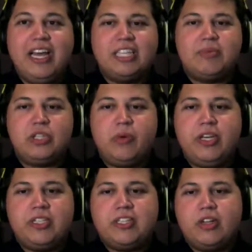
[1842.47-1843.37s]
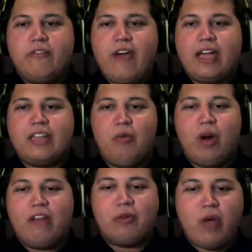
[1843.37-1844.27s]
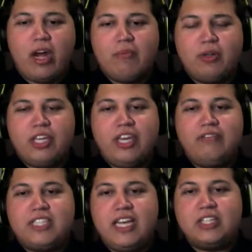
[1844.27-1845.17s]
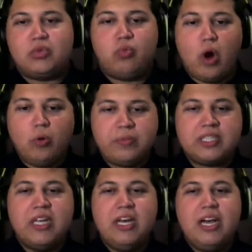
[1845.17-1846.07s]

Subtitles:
especially when you consider the fact that one of the running motifs is ropes.